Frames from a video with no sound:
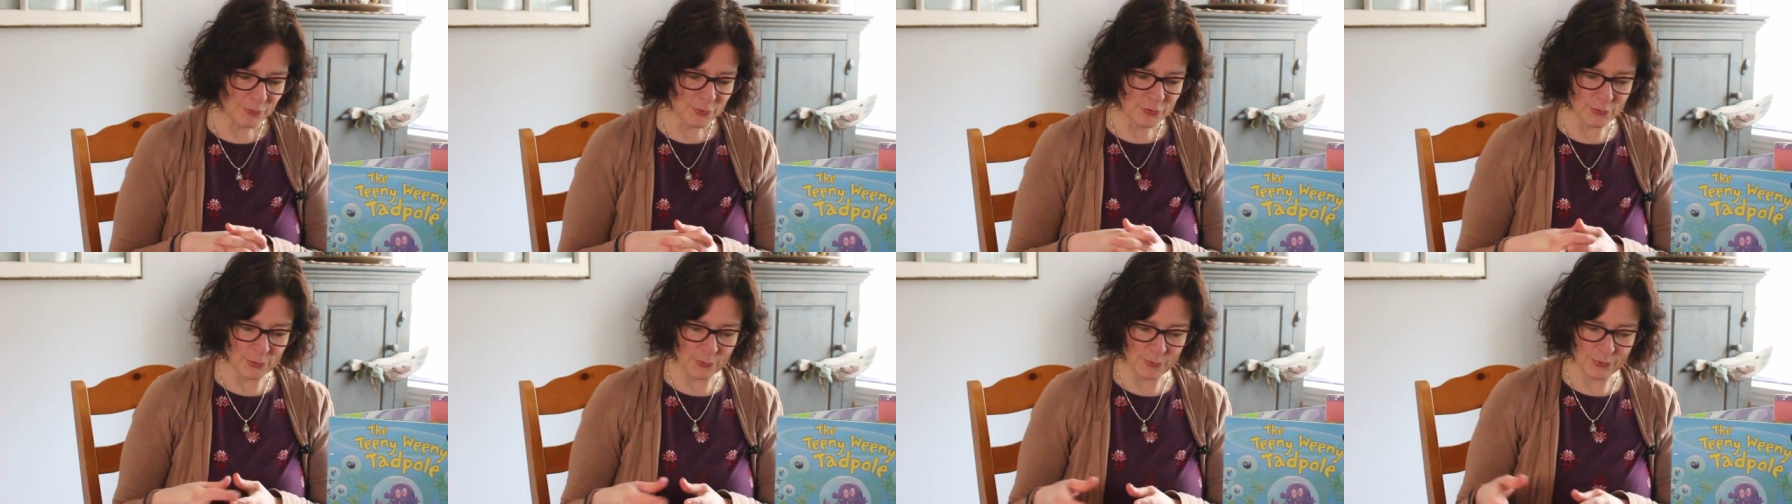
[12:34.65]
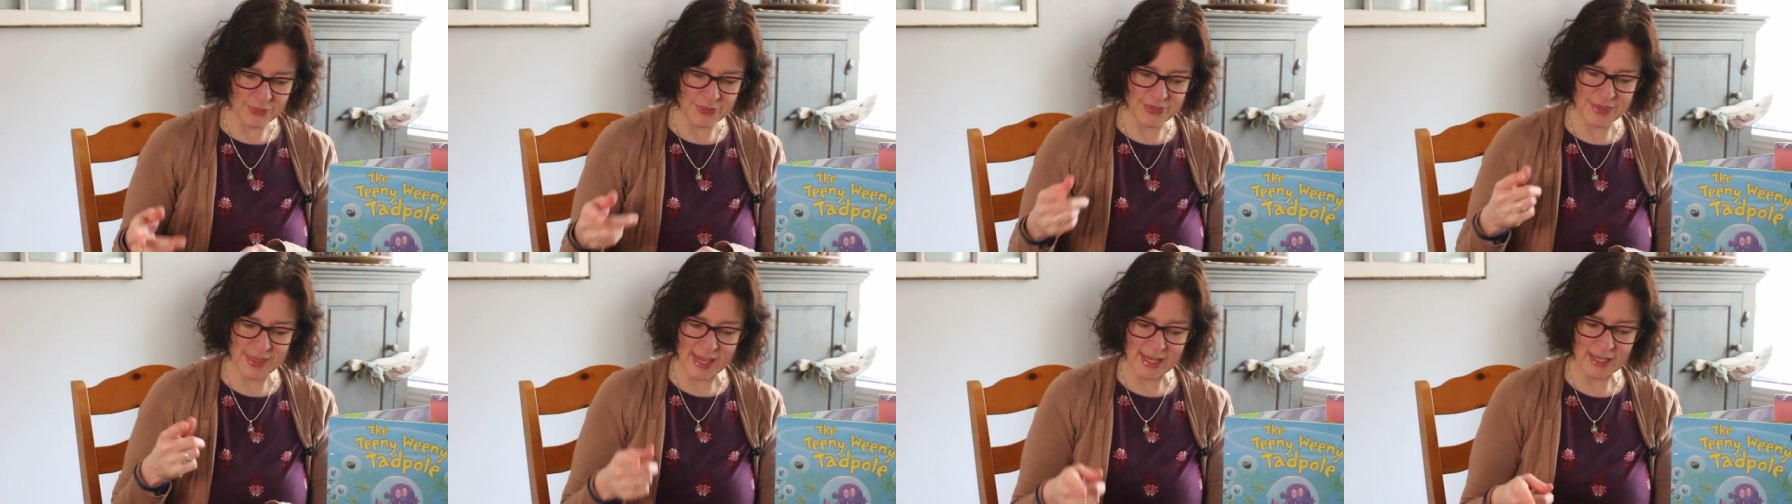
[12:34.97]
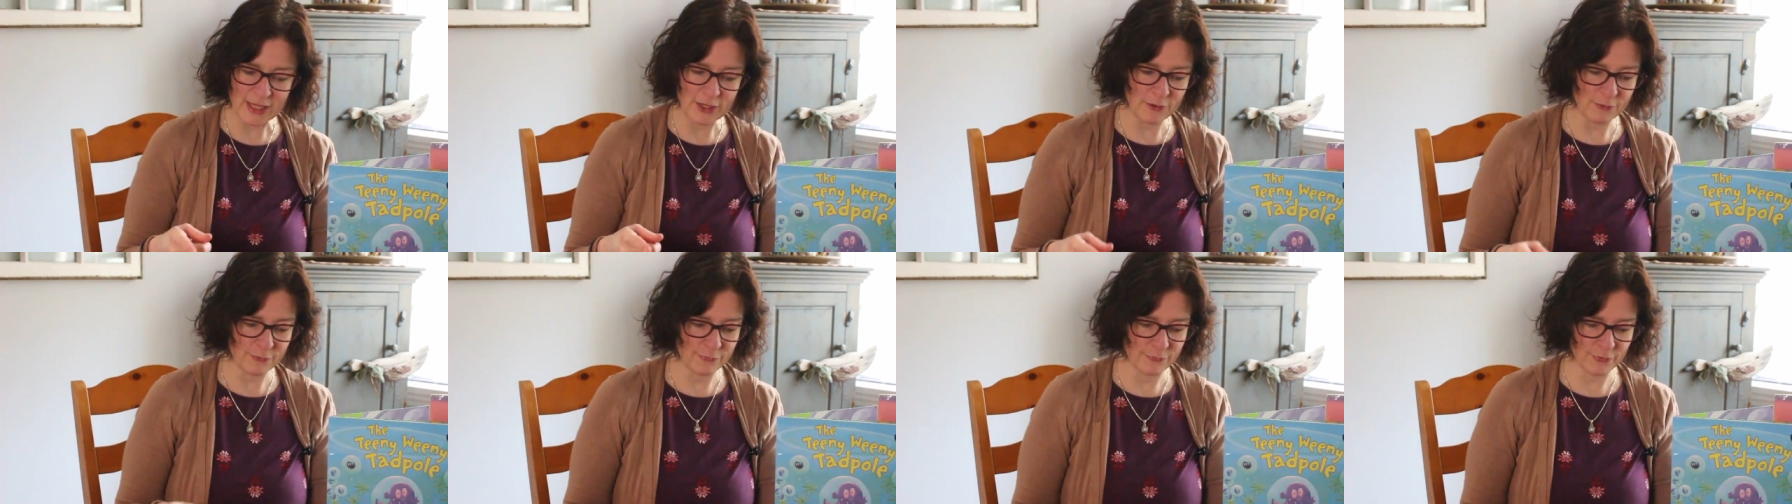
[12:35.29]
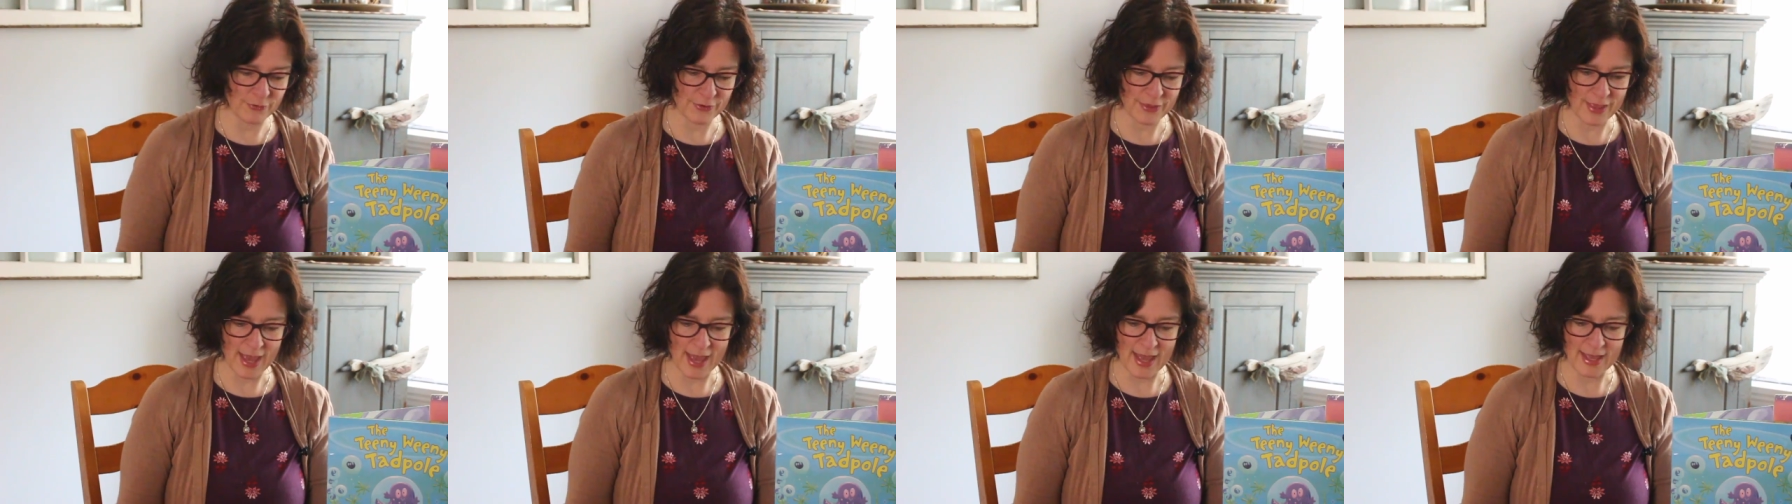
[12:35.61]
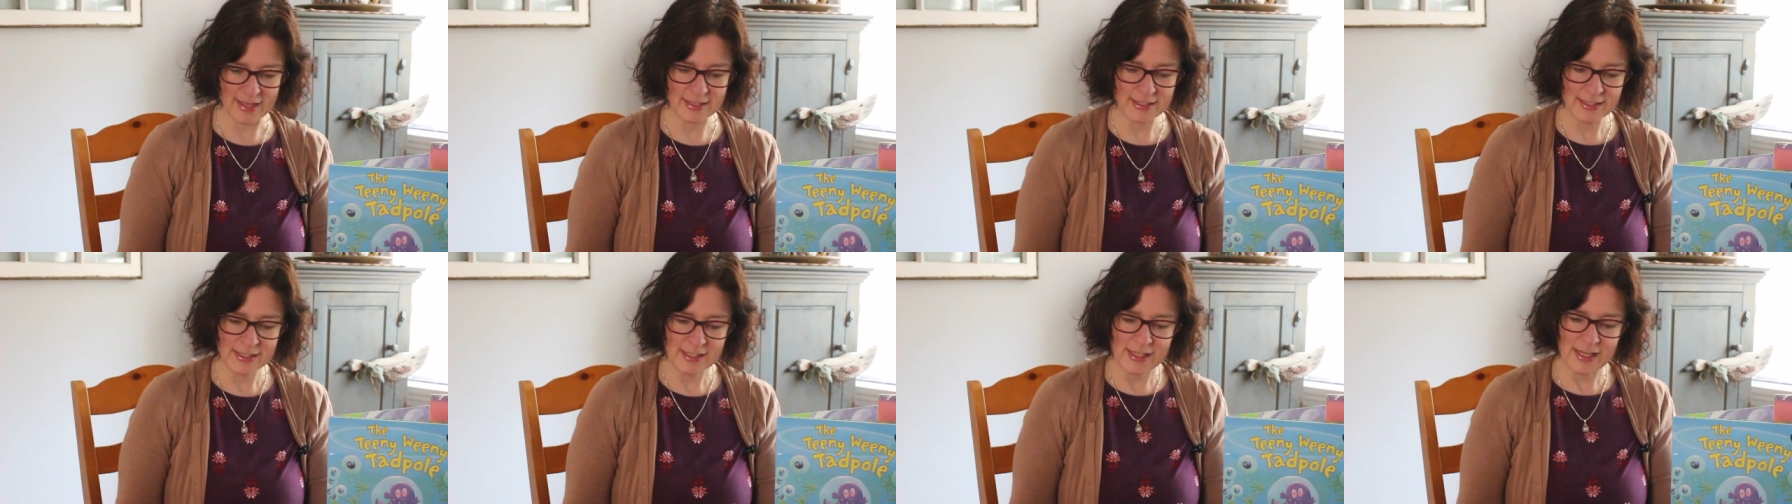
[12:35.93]
So thank you for
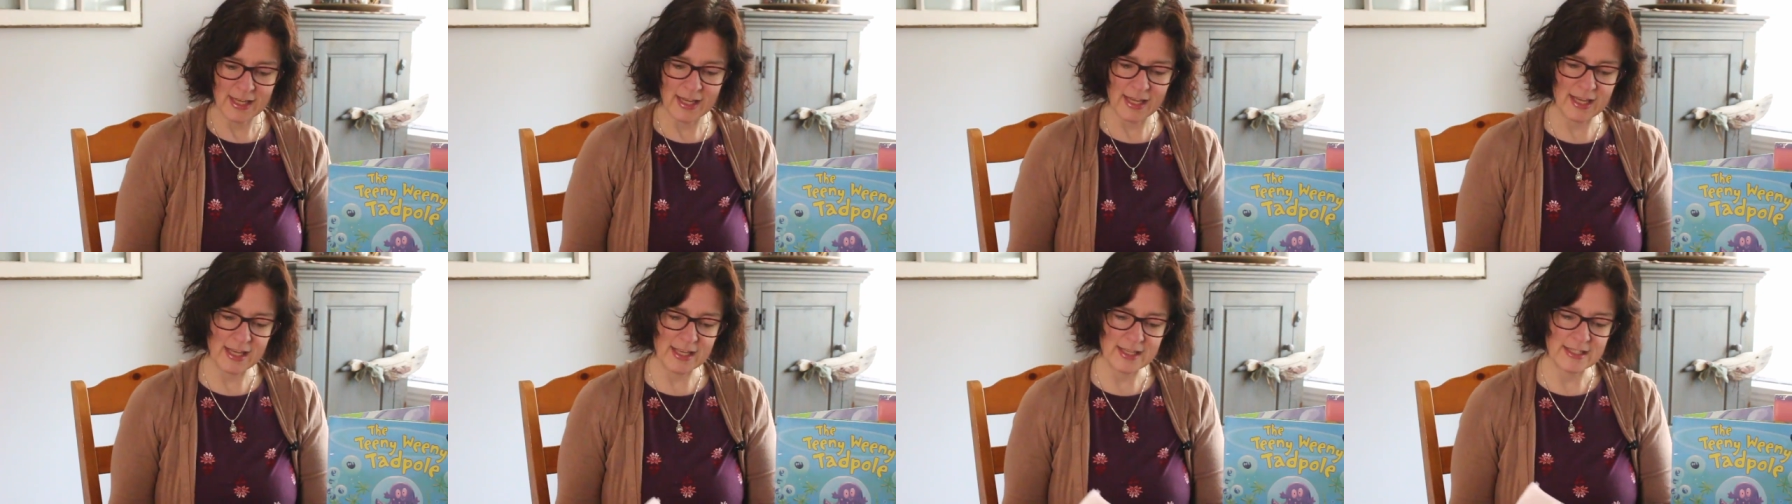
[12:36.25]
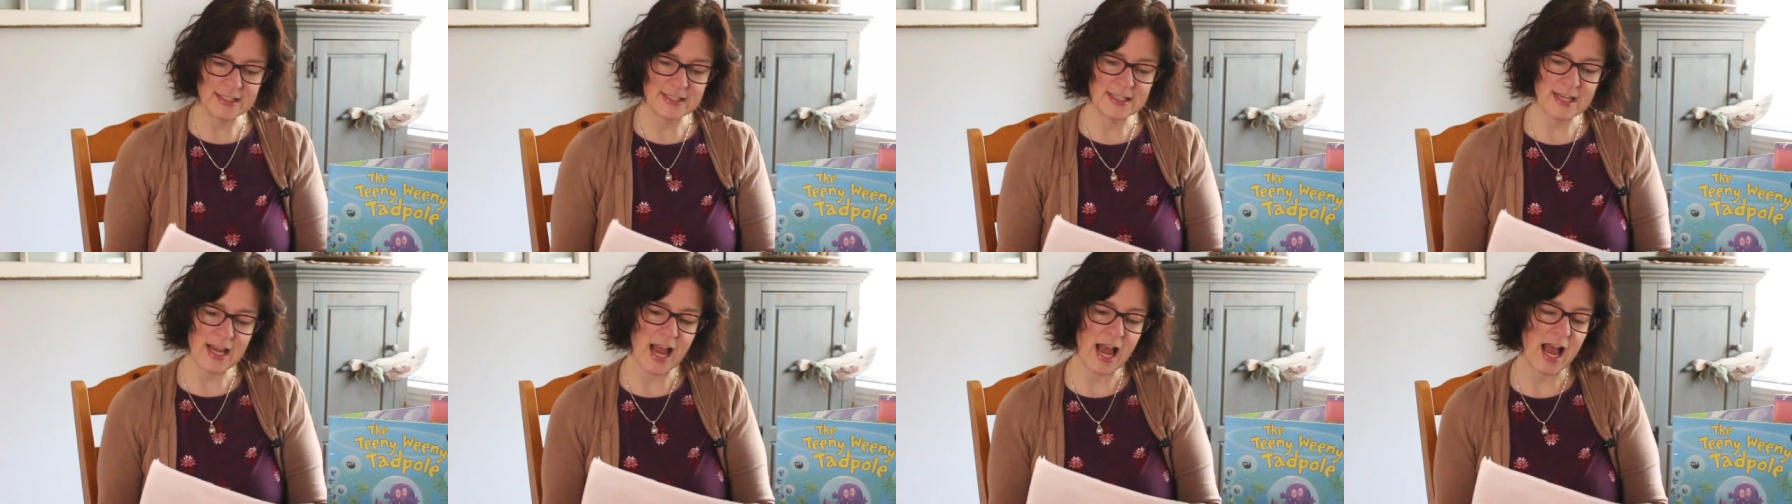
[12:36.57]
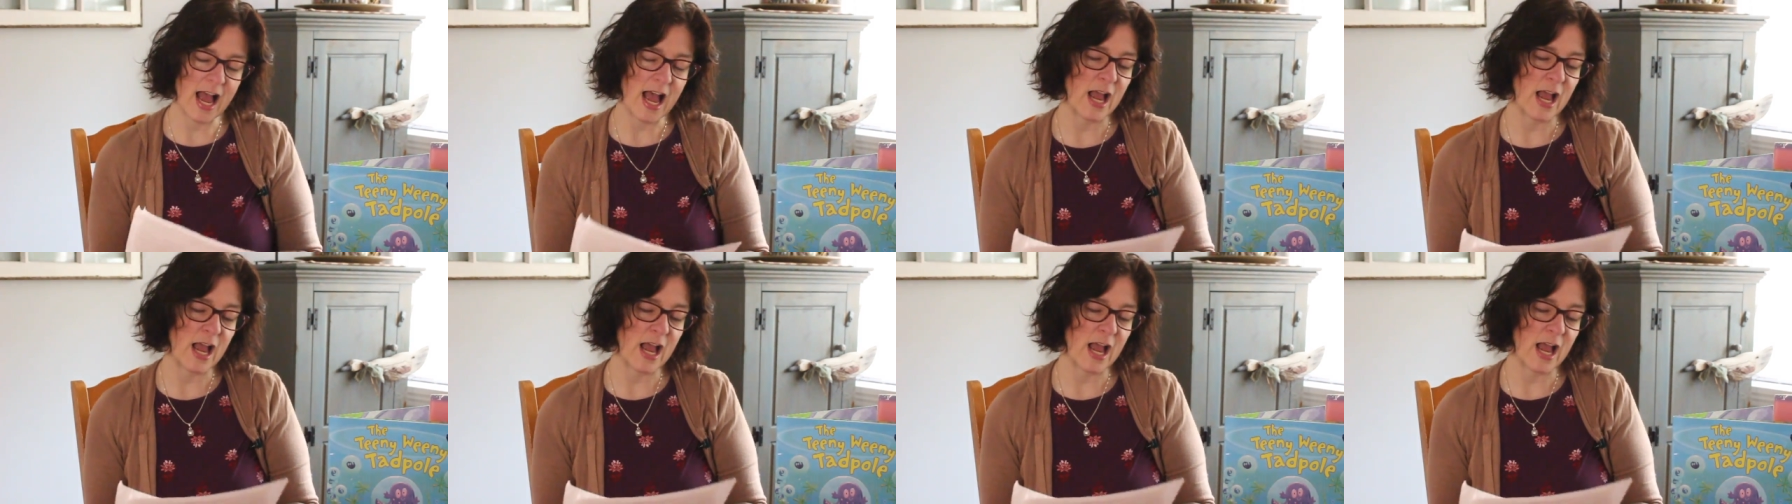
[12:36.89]
that. And